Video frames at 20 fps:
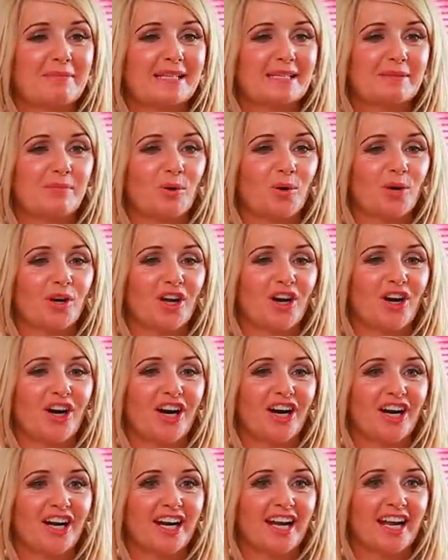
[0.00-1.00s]
is Paula
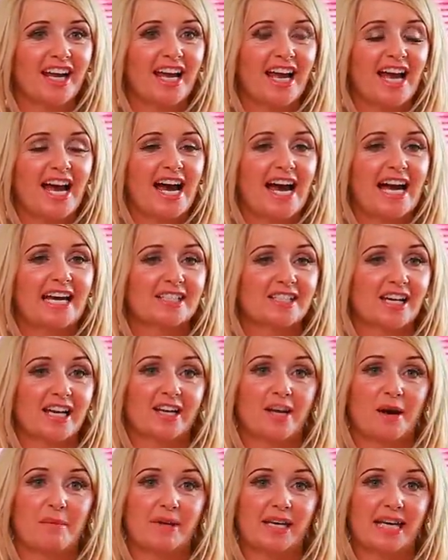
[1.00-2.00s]
Hearn, and I
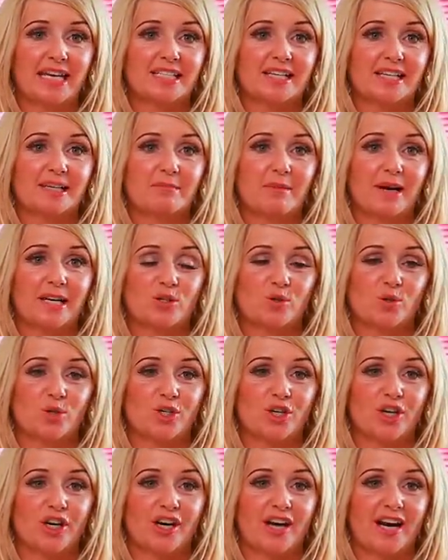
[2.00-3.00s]
nominated my
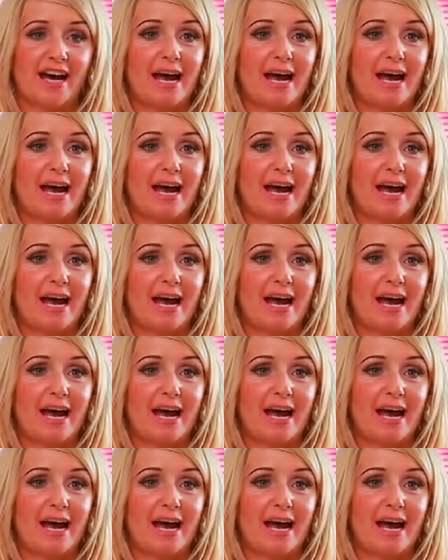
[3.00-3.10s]
daughter